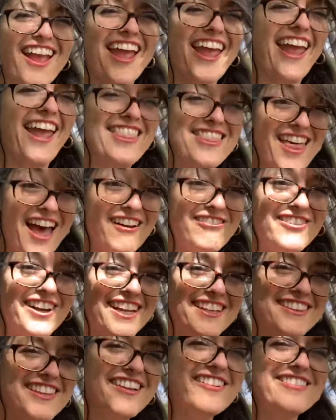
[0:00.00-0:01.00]
And that
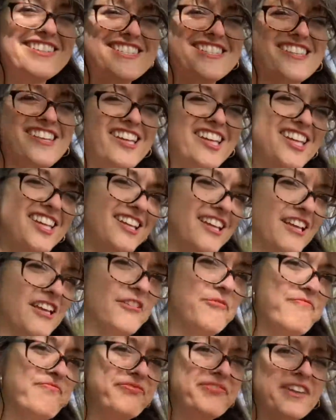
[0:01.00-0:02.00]
right there is the
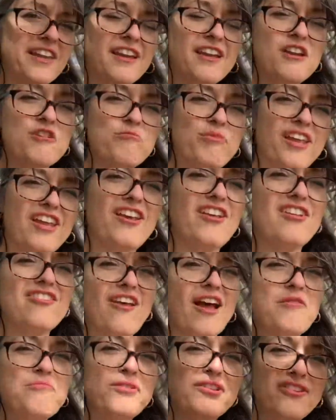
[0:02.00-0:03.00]
key, because
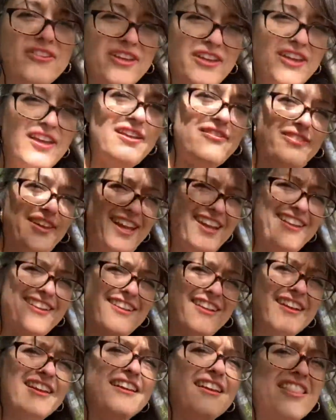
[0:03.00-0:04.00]
I believe
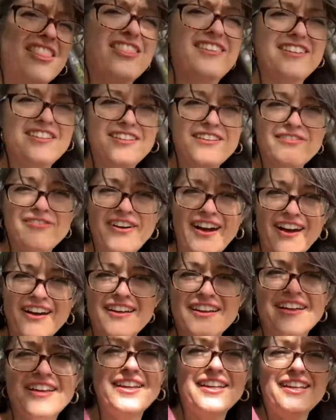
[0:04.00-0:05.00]
in the
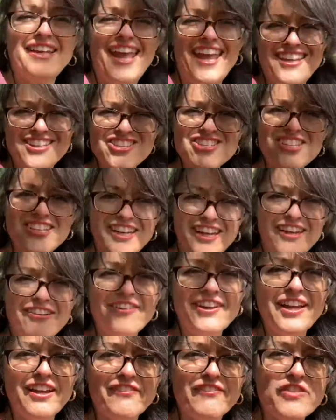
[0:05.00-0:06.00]
divine
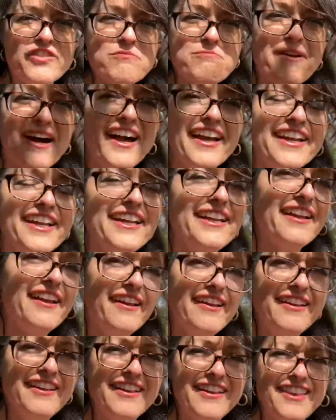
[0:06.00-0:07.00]
engineering of the body,
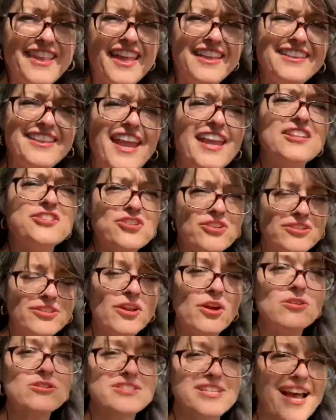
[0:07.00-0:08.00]
that nature
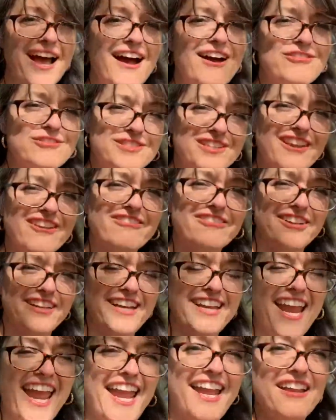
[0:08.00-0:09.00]
knows how to
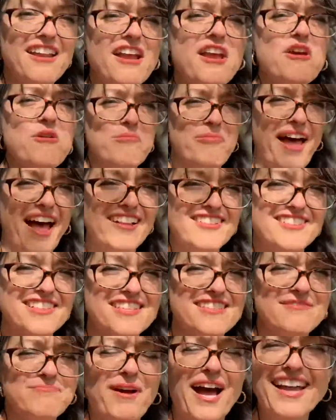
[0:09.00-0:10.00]
create
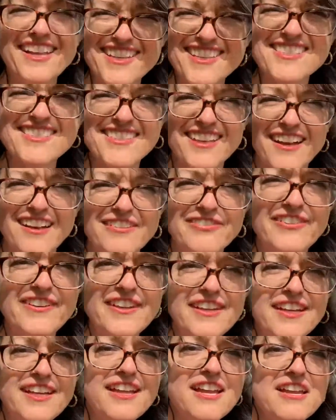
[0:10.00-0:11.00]
balance by itself.
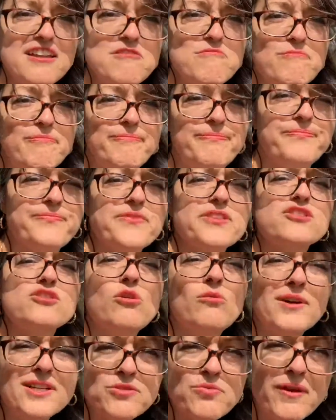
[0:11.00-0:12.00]
So
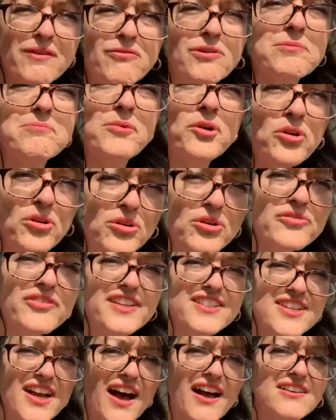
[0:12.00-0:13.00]
once we remove the
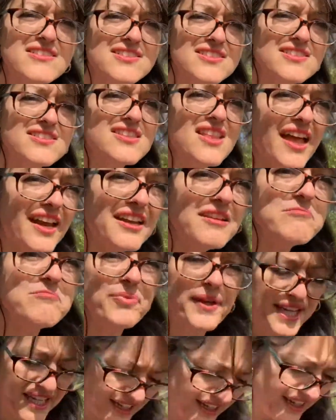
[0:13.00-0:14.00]
toxins that
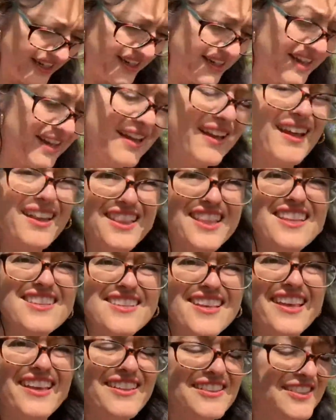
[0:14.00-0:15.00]
impede this
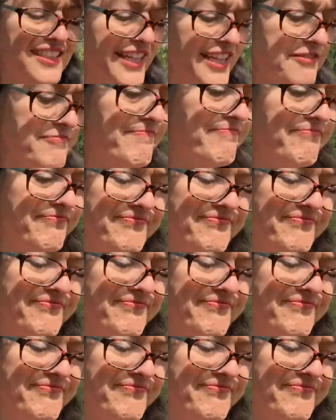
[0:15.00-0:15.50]
healing,